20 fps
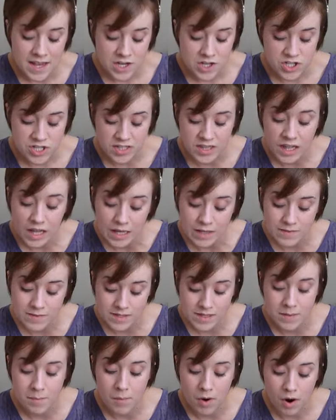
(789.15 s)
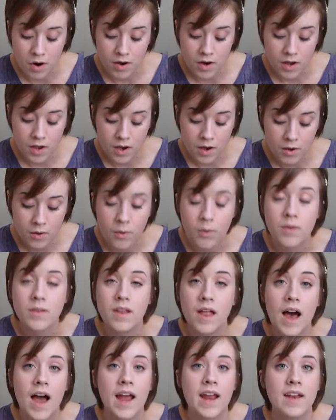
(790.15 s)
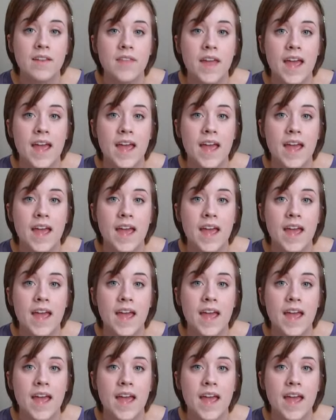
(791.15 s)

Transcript: She loves the Mario line.